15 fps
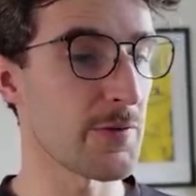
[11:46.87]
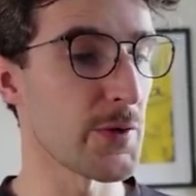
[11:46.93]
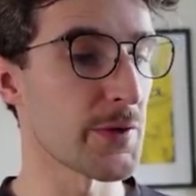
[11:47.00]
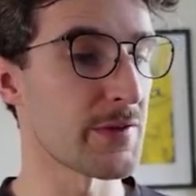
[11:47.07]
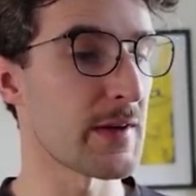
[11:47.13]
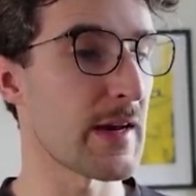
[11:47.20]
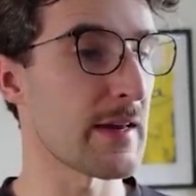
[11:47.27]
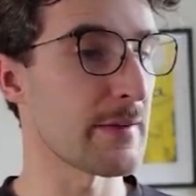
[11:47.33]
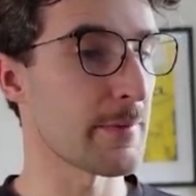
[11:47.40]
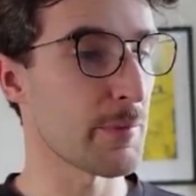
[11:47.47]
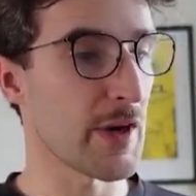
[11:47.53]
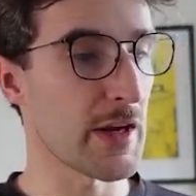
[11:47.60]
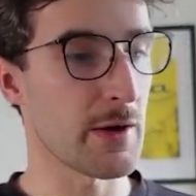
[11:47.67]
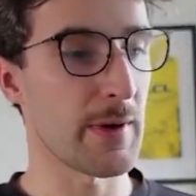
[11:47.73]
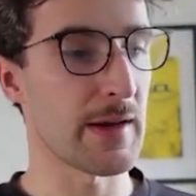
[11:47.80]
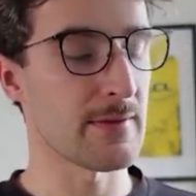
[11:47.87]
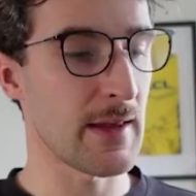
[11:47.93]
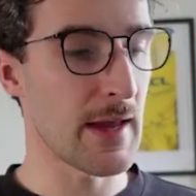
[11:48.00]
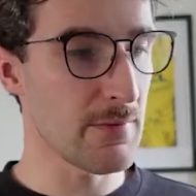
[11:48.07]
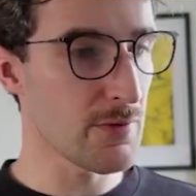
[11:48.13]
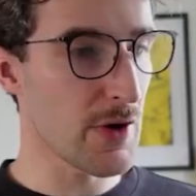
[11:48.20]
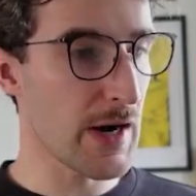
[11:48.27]
for today's breakaway.
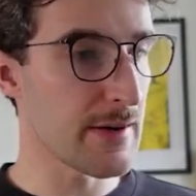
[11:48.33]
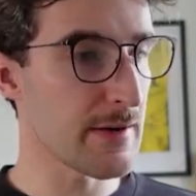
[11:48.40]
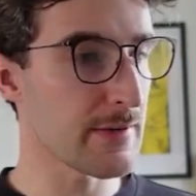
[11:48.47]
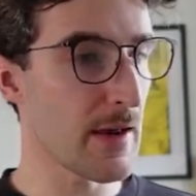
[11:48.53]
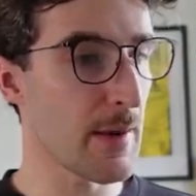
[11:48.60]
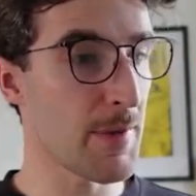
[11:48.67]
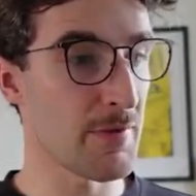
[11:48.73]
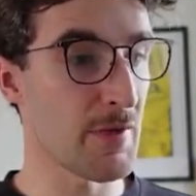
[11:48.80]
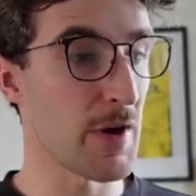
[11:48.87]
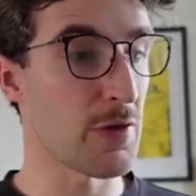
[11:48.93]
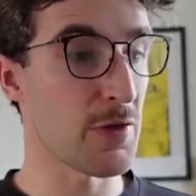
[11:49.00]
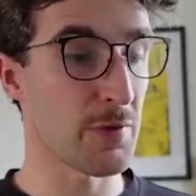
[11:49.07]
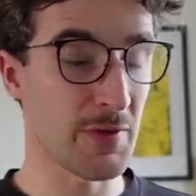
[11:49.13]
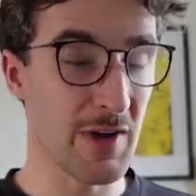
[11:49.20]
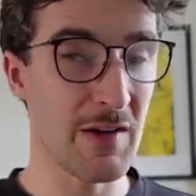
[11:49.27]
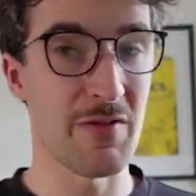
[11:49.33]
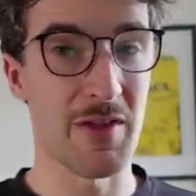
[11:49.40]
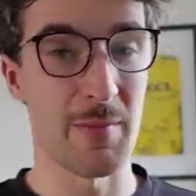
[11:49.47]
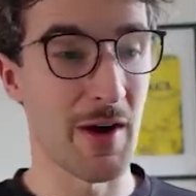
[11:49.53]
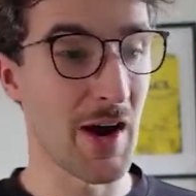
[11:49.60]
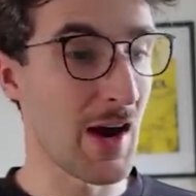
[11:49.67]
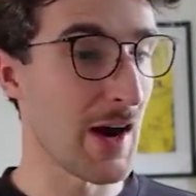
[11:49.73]
10 riders up the road, 3 of
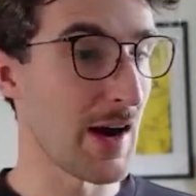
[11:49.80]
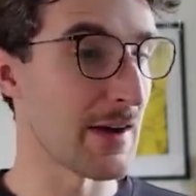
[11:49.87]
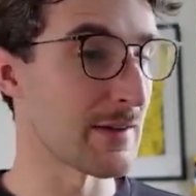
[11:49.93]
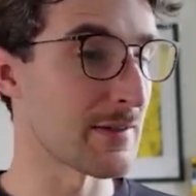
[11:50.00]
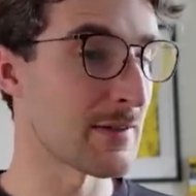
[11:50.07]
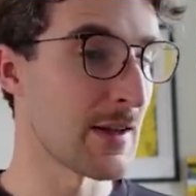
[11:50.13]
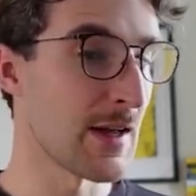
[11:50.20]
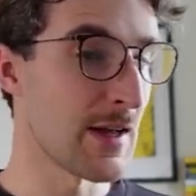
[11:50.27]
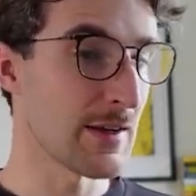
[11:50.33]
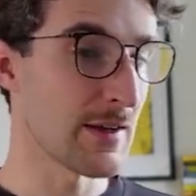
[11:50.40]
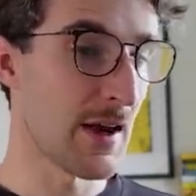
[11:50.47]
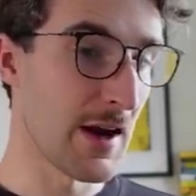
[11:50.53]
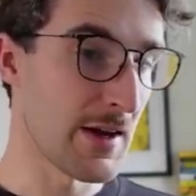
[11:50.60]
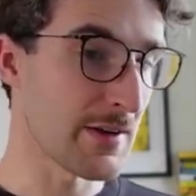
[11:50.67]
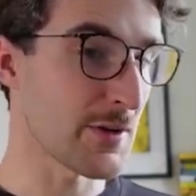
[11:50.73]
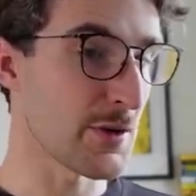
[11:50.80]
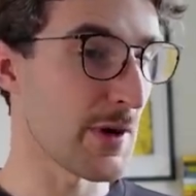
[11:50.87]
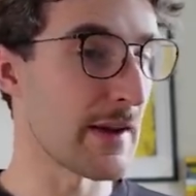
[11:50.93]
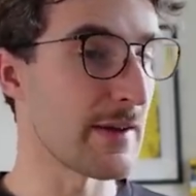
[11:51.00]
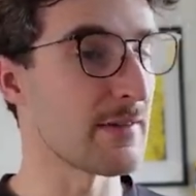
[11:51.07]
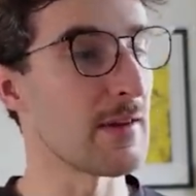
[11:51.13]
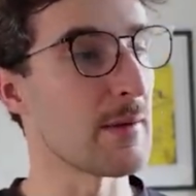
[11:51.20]
them are ours. Kind of
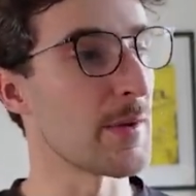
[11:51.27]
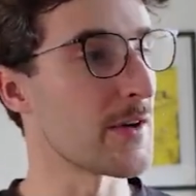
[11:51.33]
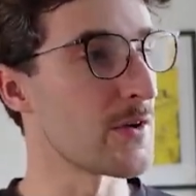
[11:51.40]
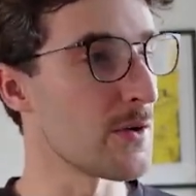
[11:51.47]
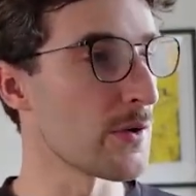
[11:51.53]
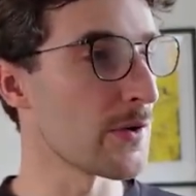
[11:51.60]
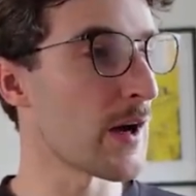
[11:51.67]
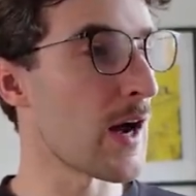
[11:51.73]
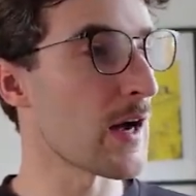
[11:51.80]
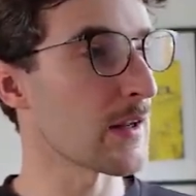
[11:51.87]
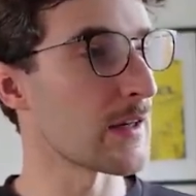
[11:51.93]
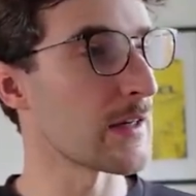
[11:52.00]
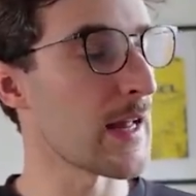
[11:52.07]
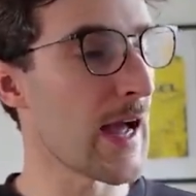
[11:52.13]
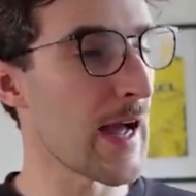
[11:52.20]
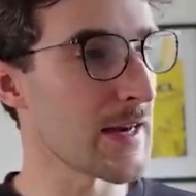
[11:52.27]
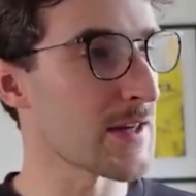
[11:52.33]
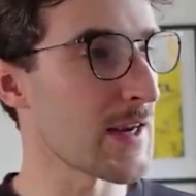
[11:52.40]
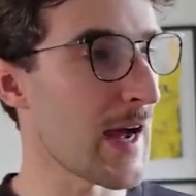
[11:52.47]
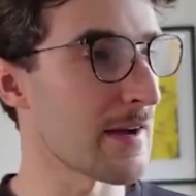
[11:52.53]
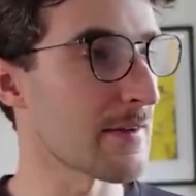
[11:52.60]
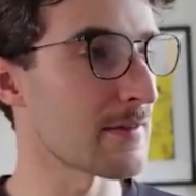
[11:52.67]
crazy, but Nordhagen and
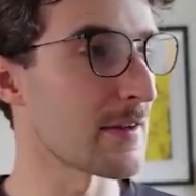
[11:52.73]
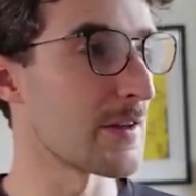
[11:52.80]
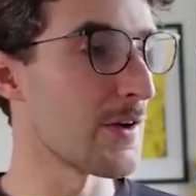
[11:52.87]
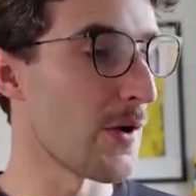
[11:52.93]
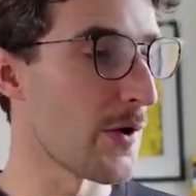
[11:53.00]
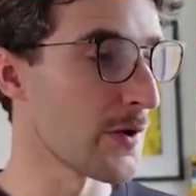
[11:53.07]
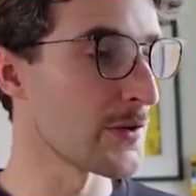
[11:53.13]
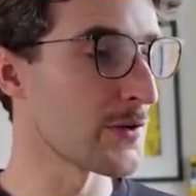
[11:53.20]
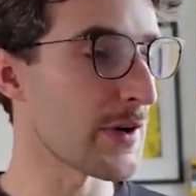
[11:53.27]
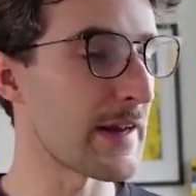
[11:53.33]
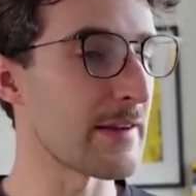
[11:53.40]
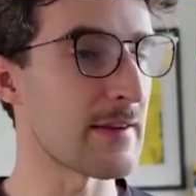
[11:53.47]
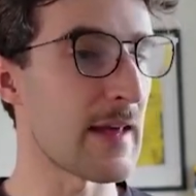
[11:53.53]
Johannesson on great